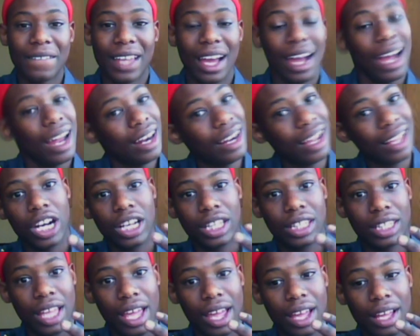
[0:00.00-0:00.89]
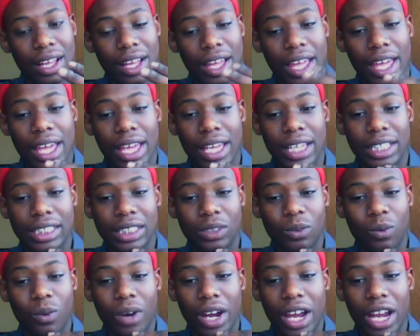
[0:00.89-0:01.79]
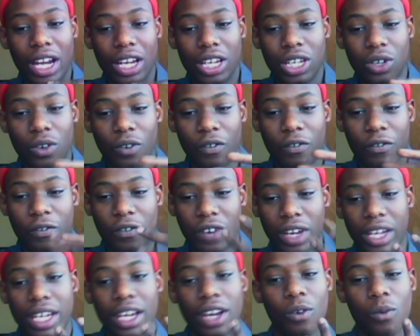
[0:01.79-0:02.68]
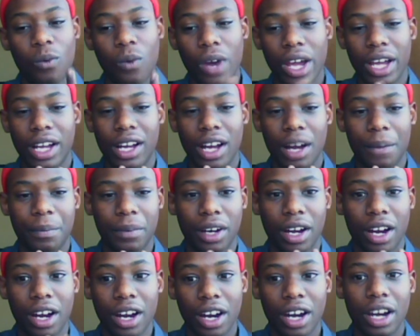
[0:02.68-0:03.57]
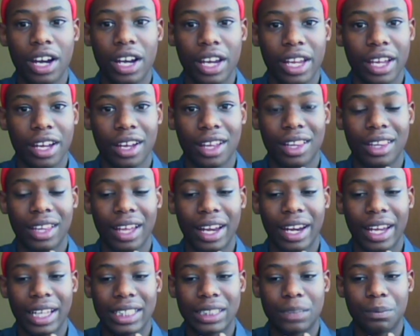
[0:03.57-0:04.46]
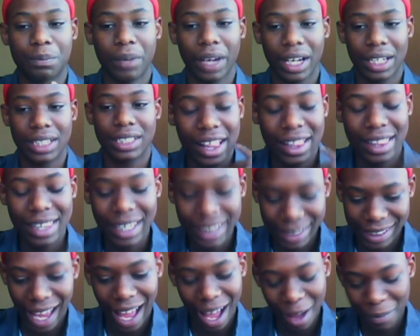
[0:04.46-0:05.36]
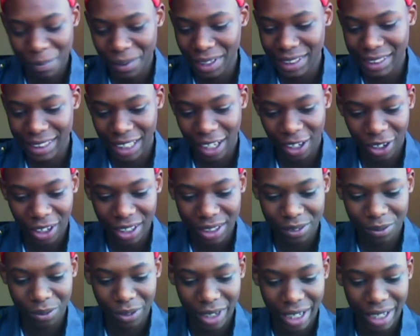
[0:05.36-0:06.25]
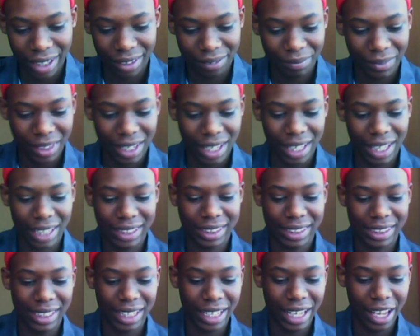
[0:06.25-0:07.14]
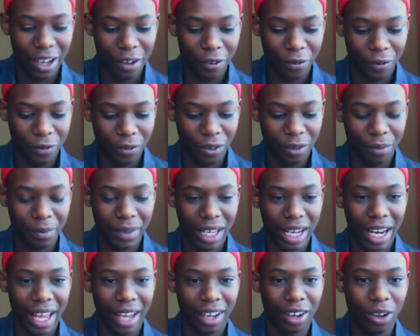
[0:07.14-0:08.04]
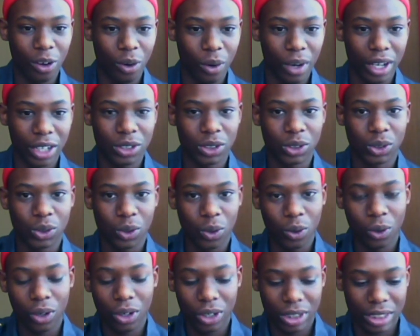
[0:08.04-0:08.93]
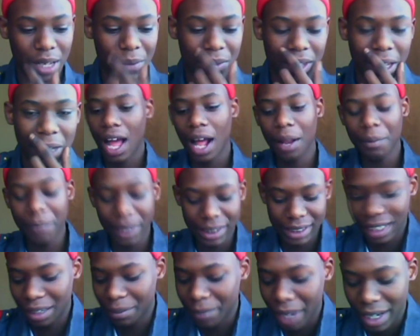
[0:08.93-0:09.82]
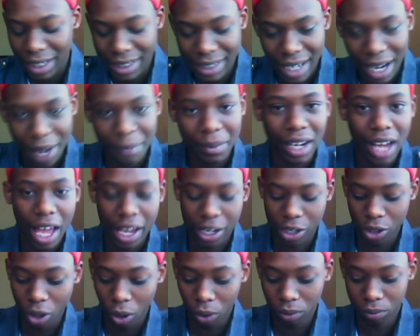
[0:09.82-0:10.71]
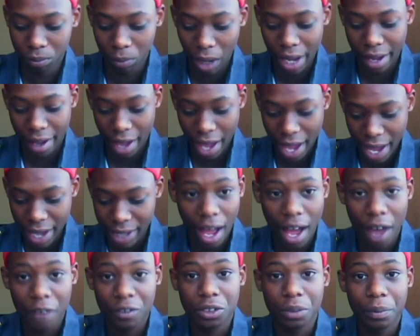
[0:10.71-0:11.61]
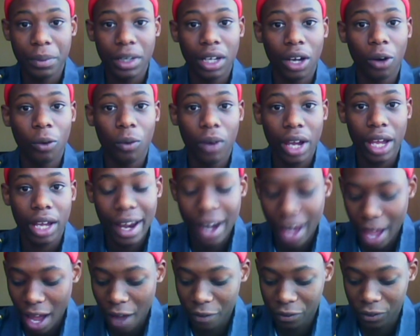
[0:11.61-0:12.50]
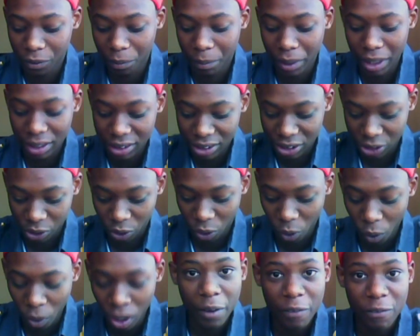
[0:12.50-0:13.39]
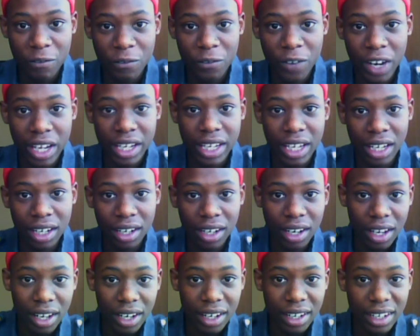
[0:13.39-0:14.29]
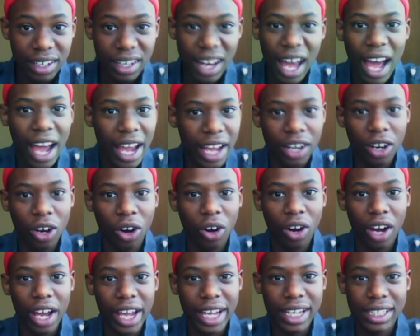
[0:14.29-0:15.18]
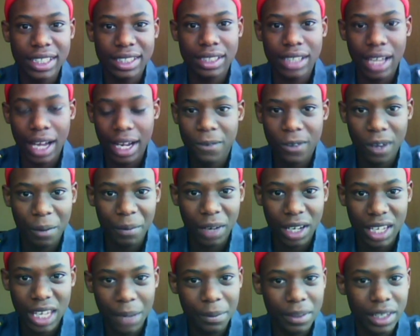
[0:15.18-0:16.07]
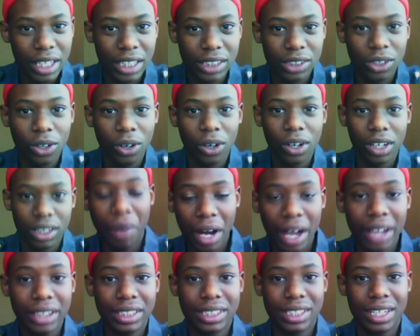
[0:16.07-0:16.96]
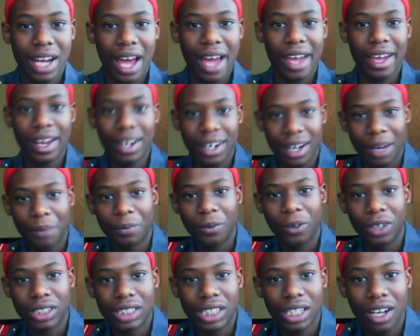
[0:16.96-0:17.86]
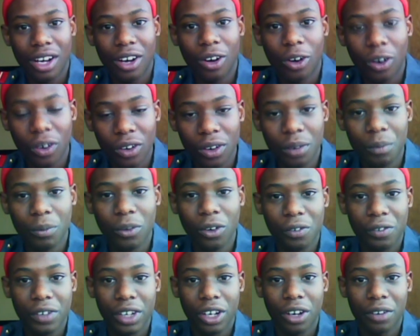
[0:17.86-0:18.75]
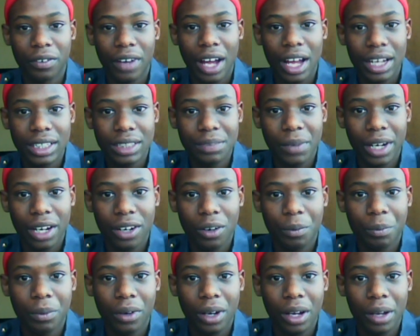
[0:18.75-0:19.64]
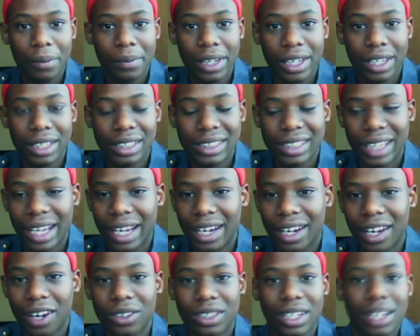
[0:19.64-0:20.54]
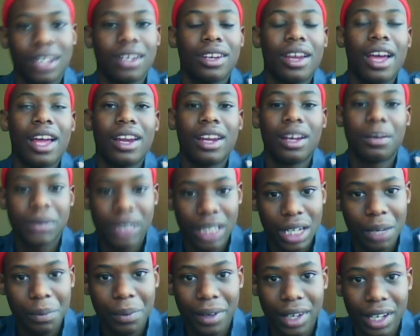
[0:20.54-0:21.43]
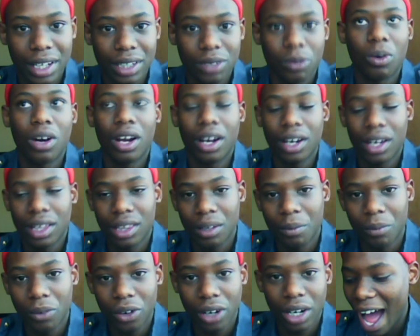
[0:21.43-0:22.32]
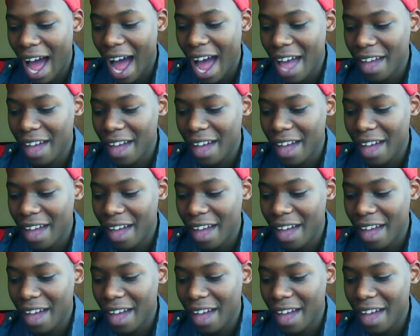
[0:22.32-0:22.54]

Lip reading: another thing is when you freaking wake up earlier than expected. This happens a lot when it's the day for me, like going to school or something. I'll be setting my timer like, yo, by 8 I have to be awake and I have to be in school freaking 9 or 8:30. So I'm gonna keep these goals, but I end up watching a whole movie of Ant-Man or probably Inside Out and end up sleeping at 1 in the morning.